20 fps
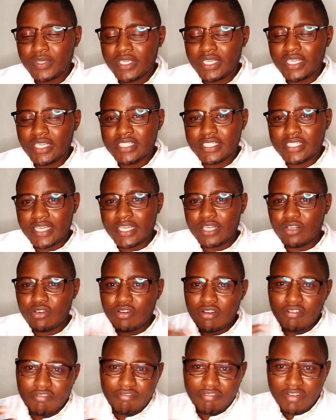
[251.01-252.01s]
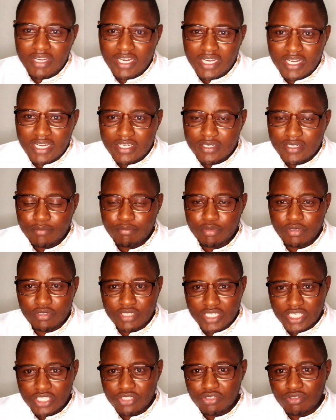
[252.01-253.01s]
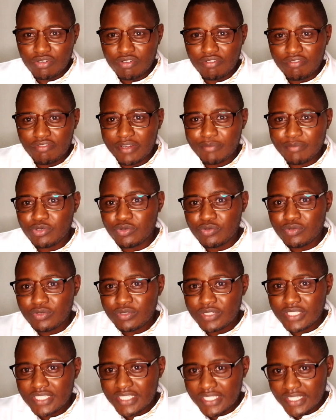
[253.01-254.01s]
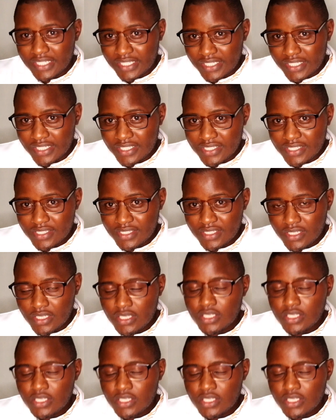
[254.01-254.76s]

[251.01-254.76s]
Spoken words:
it can offer protection of up to 10 years.